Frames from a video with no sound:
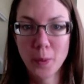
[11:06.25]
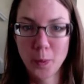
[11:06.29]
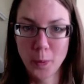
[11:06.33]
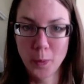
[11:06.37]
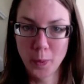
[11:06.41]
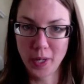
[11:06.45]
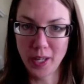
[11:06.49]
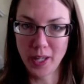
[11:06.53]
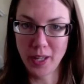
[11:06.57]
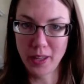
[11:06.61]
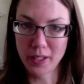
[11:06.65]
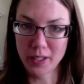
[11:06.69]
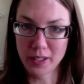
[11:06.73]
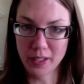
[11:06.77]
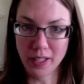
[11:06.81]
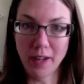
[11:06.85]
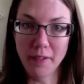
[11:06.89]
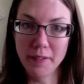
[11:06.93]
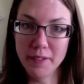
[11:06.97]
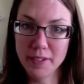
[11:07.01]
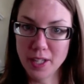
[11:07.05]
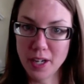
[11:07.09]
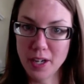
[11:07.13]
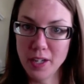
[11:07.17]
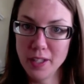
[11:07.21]
with
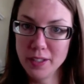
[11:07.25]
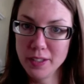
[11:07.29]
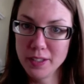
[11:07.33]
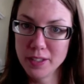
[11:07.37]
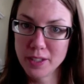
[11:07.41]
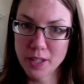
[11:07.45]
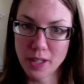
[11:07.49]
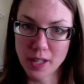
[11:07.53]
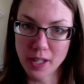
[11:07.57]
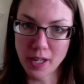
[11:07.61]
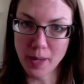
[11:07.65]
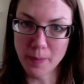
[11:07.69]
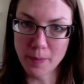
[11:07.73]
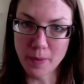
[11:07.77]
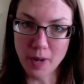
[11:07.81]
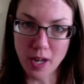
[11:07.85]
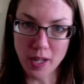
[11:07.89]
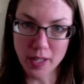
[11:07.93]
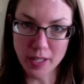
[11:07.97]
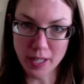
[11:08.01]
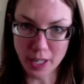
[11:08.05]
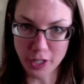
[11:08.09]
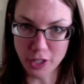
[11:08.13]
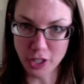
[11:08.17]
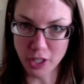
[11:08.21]
gloves on so that I'm
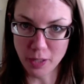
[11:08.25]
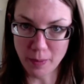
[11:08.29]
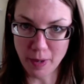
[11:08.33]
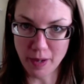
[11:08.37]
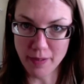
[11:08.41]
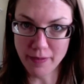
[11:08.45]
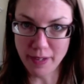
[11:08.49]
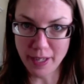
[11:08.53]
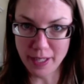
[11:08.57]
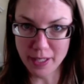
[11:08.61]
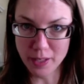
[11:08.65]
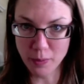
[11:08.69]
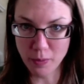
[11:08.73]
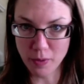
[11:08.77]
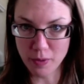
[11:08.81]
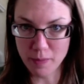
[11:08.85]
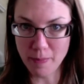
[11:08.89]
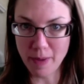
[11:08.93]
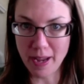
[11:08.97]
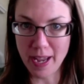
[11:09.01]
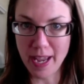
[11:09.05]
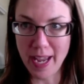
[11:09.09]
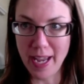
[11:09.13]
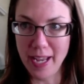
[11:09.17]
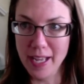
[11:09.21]
not touching my face with
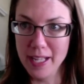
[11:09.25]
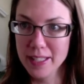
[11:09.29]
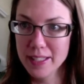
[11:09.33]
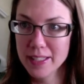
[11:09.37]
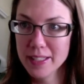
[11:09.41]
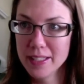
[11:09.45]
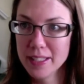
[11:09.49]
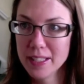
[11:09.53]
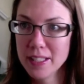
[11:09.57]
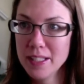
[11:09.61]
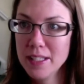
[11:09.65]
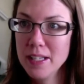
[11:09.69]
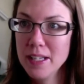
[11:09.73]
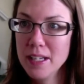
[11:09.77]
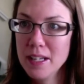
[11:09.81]
my hands.